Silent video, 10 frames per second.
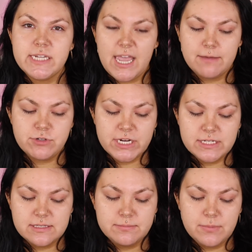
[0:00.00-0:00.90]
I have
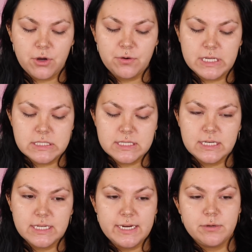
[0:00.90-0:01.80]
tried some Korean
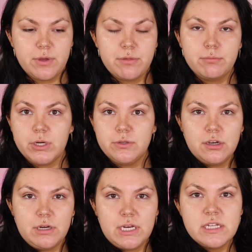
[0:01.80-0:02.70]
skincare with
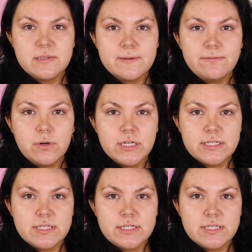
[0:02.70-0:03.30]
rose ingredients before,